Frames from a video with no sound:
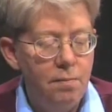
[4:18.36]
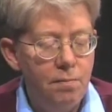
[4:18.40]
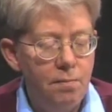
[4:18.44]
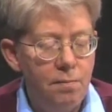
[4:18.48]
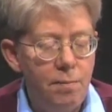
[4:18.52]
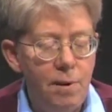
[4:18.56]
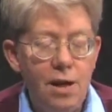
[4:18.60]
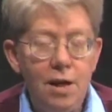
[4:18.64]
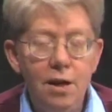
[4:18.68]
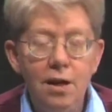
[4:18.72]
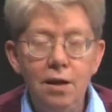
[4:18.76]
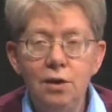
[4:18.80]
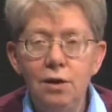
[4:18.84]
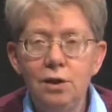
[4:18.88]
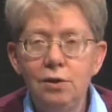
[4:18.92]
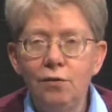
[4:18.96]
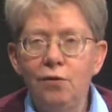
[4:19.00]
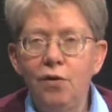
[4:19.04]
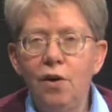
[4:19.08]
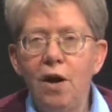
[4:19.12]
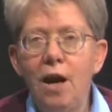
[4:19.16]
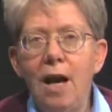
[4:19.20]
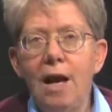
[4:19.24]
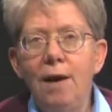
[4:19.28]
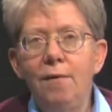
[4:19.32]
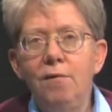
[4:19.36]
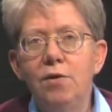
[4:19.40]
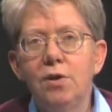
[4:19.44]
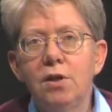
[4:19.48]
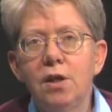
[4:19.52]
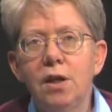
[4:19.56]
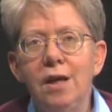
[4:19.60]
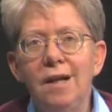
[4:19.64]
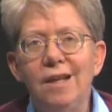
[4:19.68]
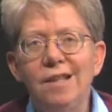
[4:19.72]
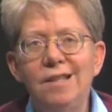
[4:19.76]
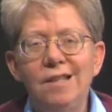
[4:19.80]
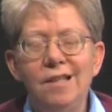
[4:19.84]
pays for
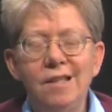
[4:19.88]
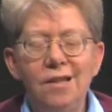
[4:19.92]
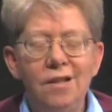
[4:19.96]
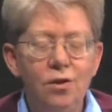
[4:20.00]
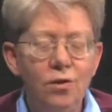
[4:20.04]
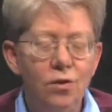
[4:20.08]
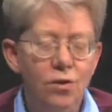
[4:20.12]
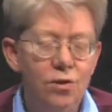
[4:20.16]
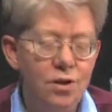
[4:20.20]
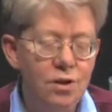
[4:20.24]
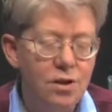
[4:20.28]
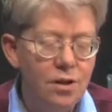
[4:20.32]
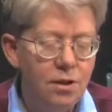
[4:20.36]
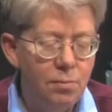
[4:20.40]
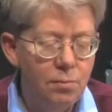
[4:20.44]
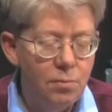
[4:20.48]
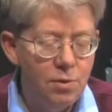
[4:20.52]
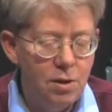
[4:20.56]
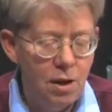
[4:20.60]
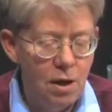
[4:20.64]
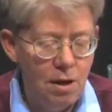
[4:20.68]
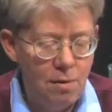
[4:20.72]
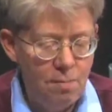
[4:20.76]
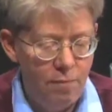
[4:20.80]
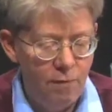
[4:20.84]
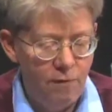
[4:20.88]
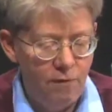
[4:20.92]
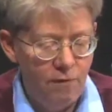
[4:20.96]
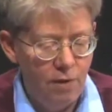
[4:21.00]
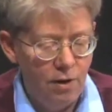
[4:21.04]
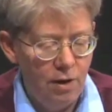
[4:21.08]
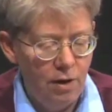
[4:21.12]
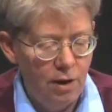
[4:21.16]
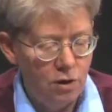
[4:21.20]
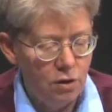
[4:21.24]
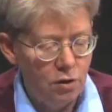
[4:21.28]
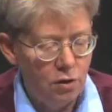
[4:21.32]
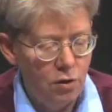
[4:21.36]
advertising or some type of
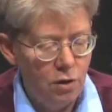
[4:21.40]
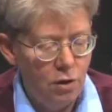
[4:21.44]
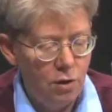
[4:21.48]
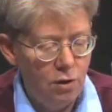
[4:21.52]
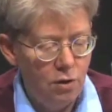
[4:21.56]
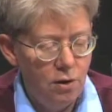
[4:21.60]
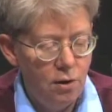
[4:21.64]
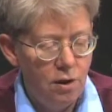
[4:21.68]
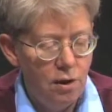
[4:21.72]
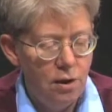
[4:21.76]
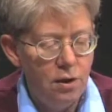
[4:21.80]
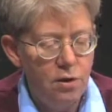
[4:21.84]
electioneering